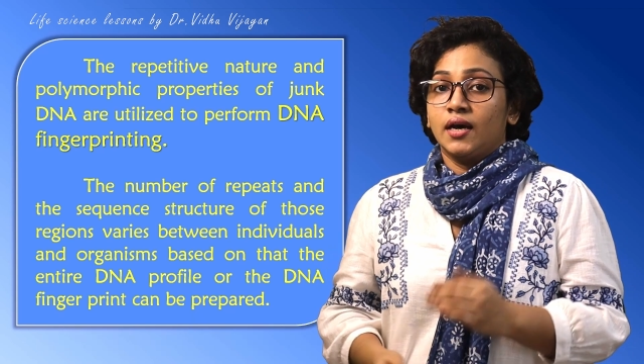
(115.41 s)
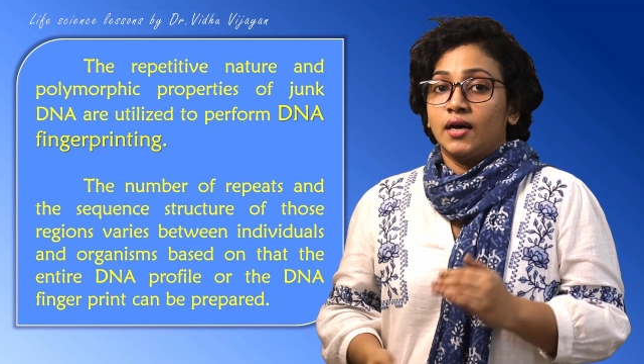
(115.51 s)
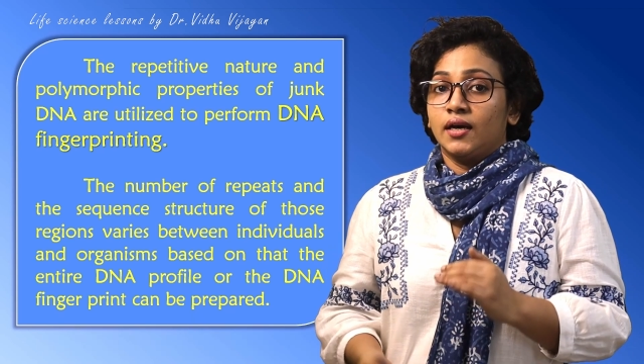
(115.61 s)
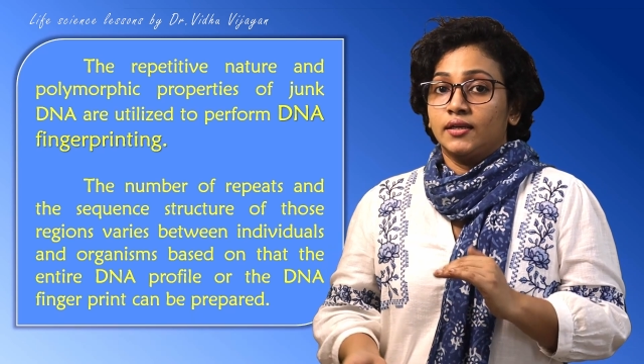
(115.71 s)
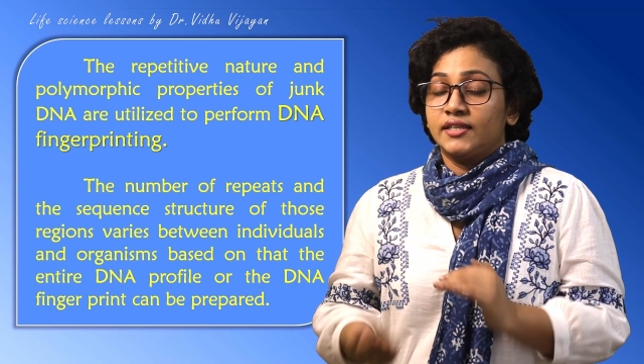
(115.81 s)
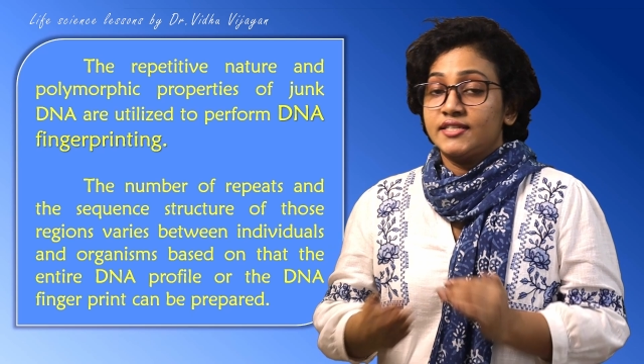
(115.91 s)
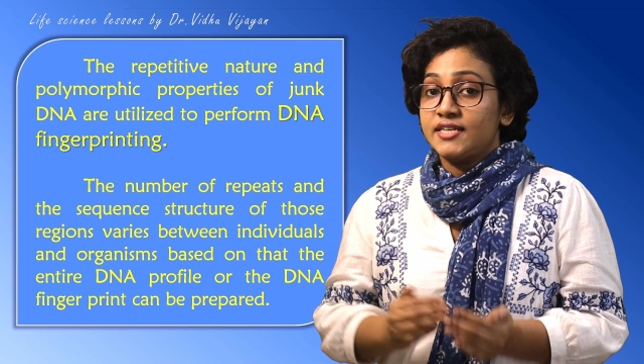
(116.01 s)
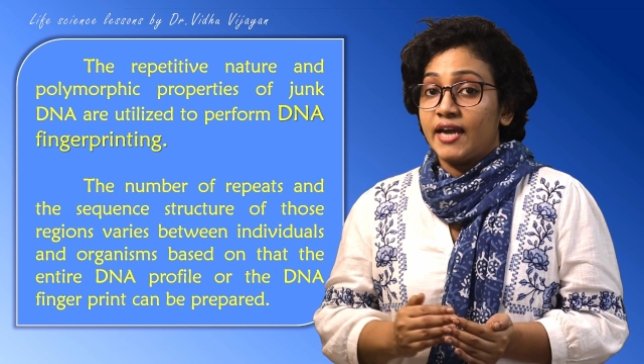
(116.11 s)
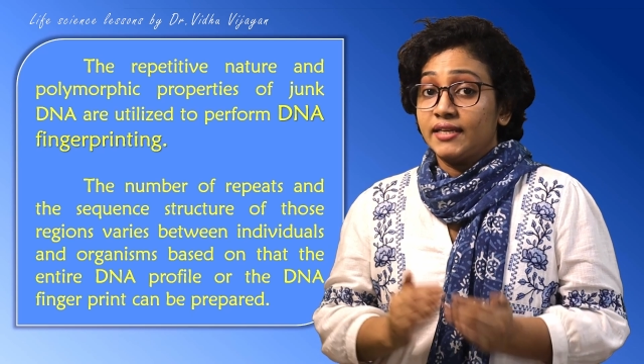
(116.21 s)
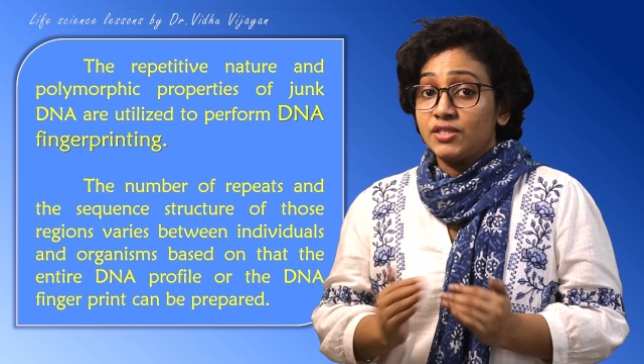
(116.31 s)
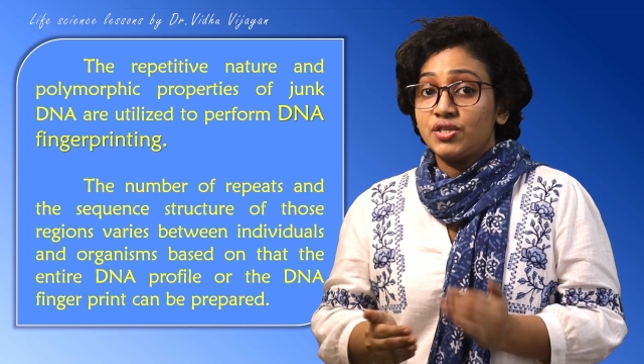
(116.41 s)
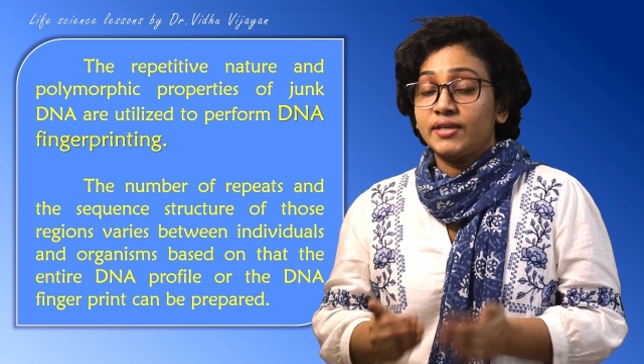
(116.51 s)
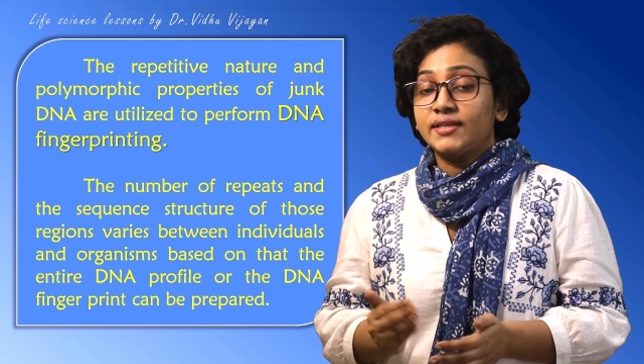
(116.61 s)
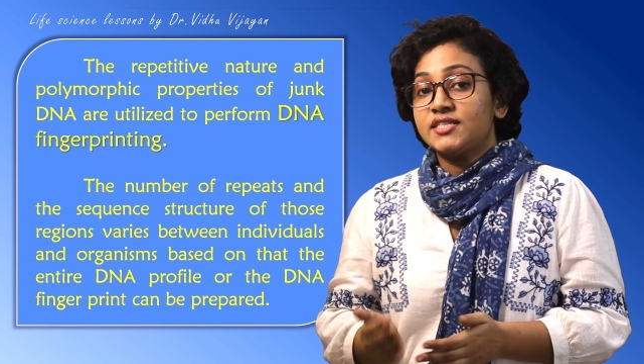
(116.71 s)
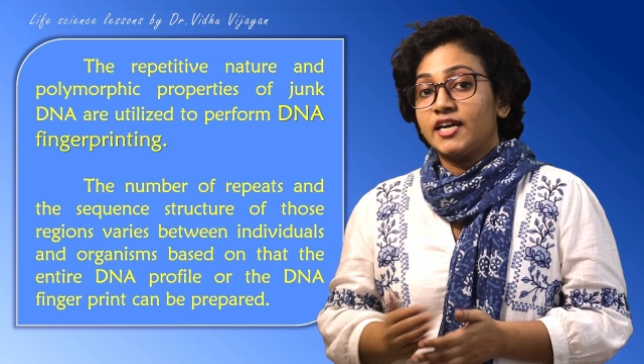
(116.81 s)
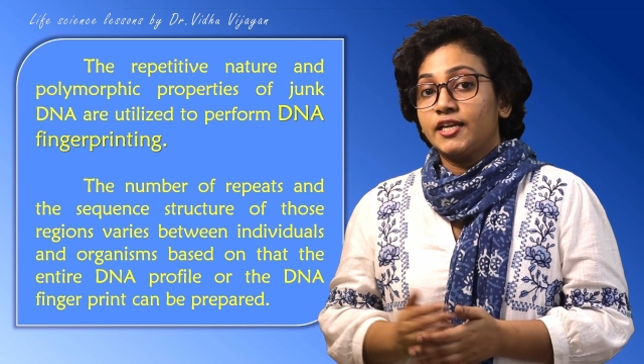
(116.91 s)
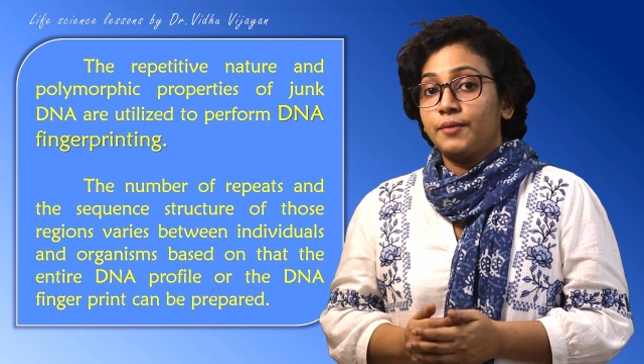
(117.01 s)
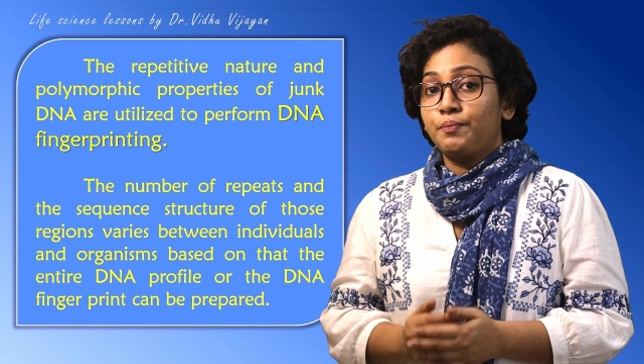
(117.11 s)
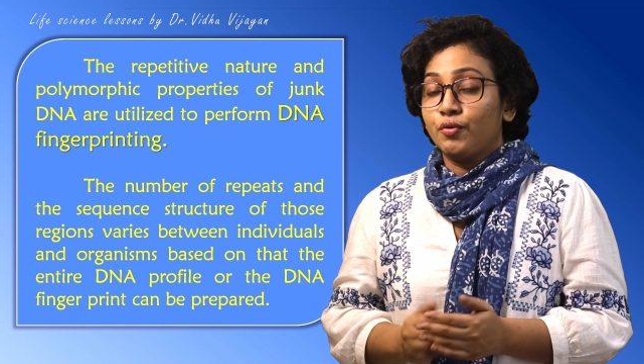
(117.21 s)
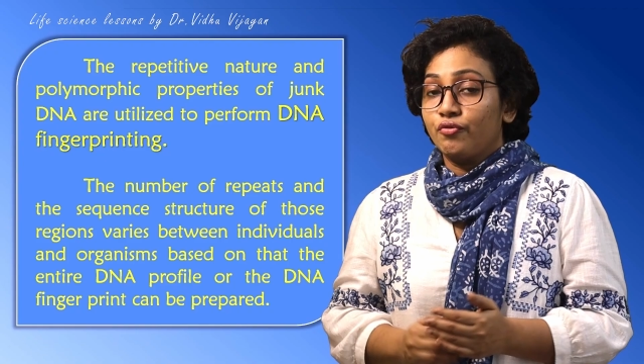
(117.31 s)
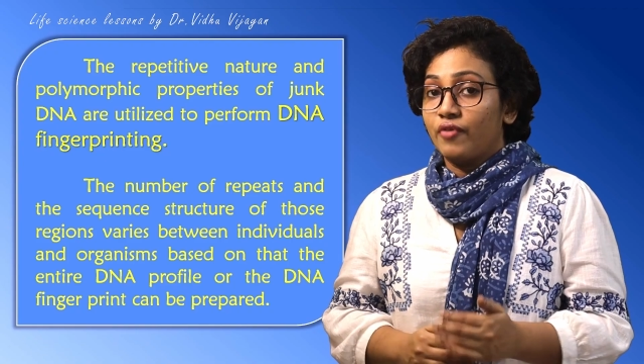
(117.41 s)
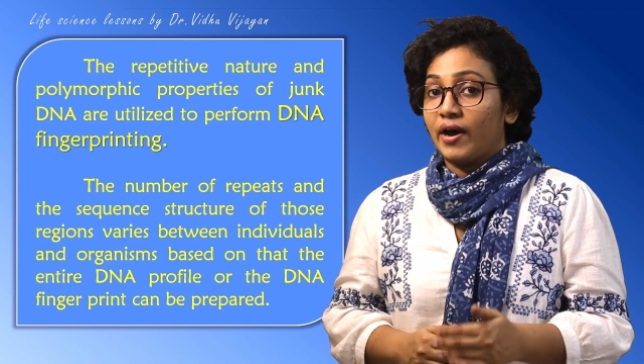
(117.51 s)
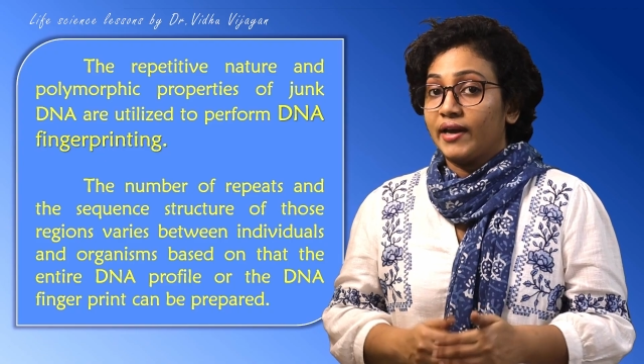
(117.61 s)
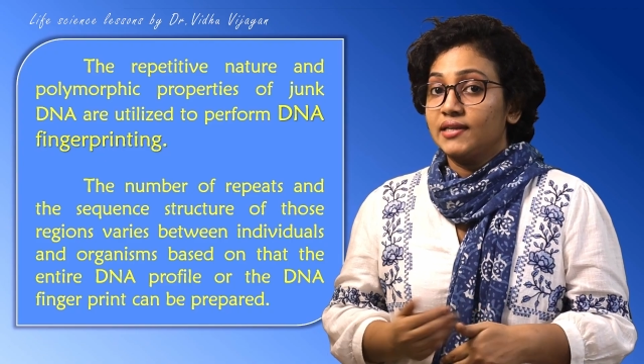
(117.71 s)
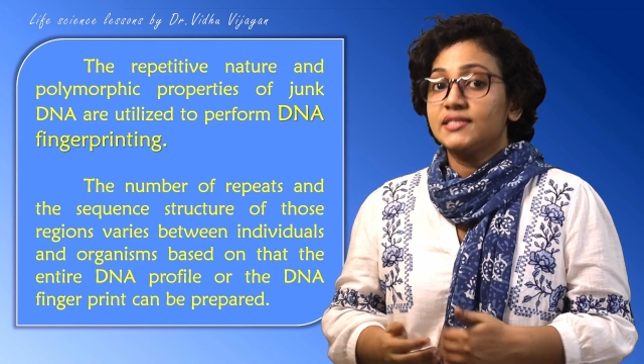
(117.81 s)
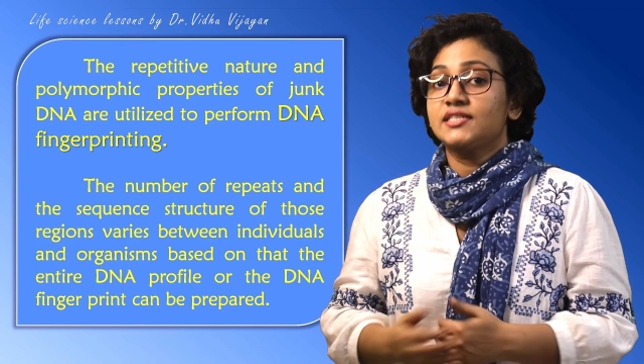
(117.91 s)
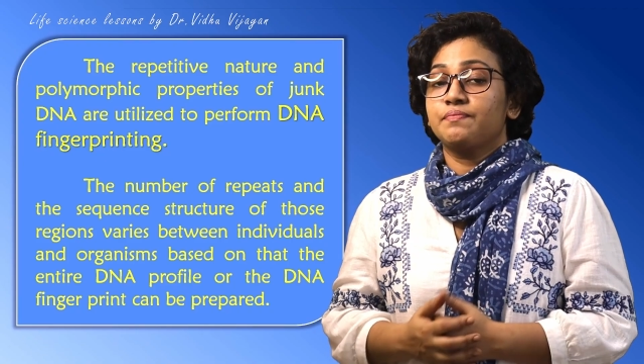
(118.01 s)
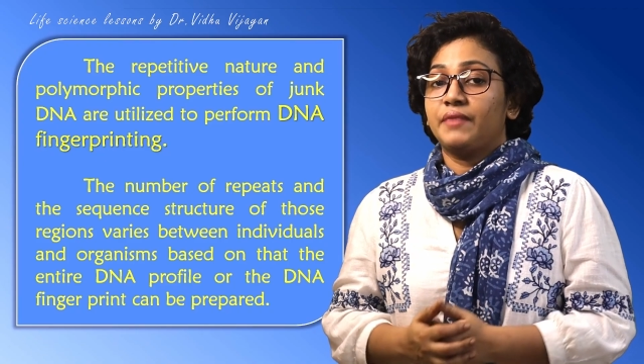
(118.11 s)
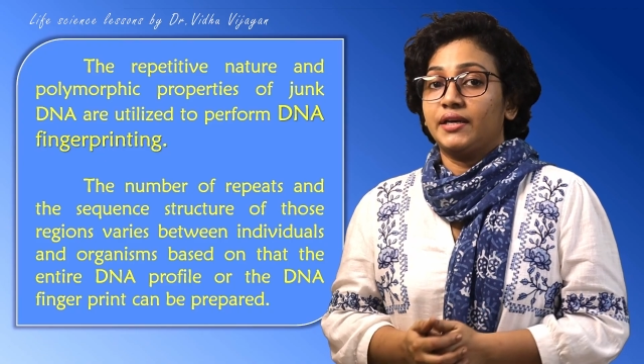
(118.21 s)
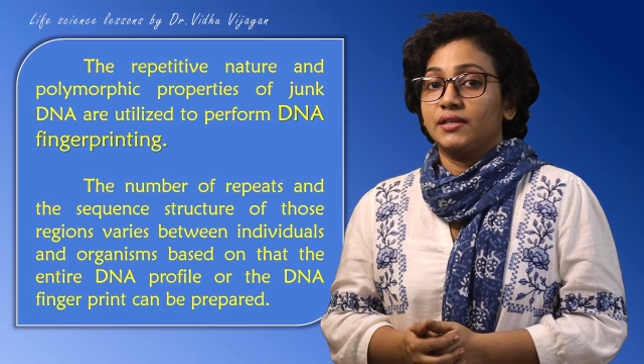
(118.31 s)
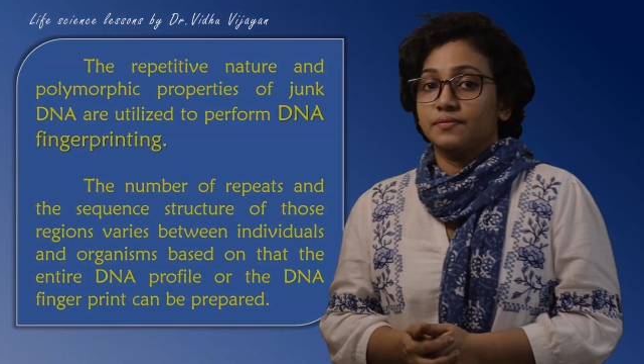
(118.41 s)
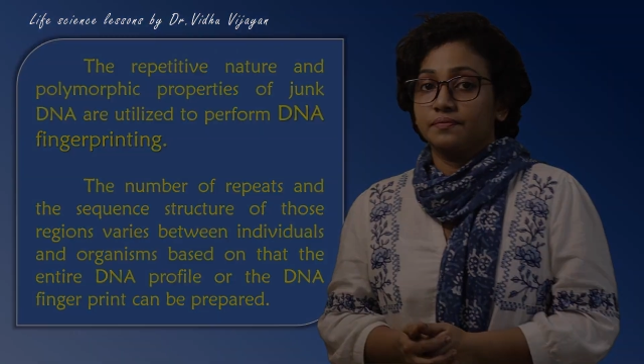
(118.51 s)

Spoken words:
the entire DNA profile is made.